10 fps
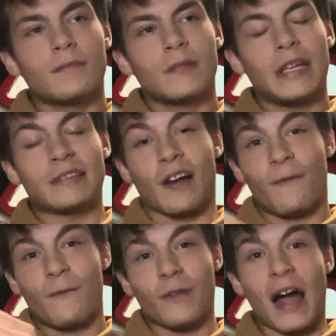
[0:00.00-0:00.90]
is like a
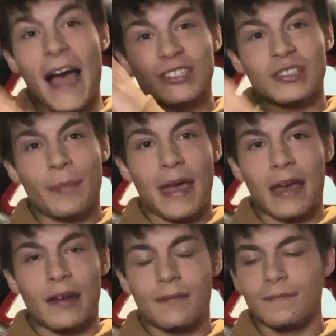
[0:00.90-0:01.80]
flash in the
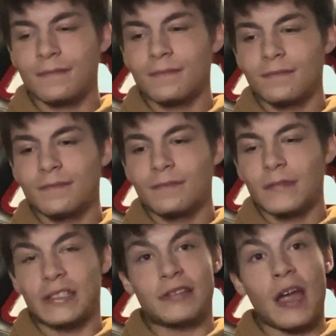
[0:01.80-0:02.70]
pan.
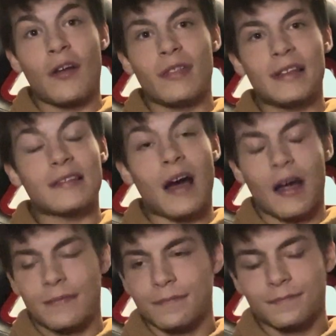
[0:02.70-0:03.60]
It's there and then it's
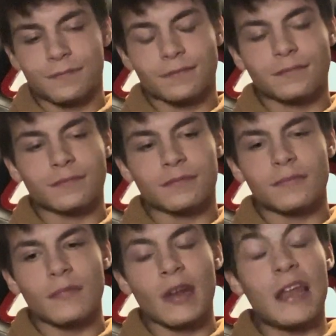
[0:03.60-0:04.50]
not.
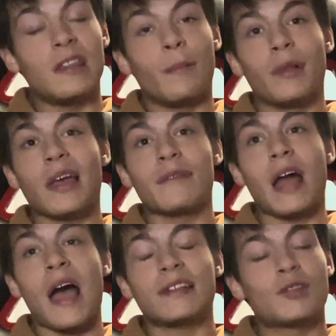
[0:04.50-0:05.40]
And in the blink of an
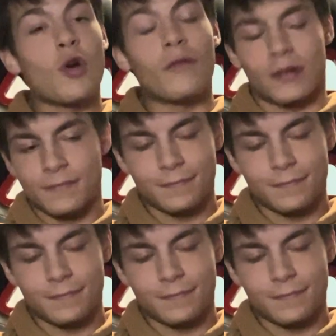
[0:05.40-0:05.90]
eye, it's over.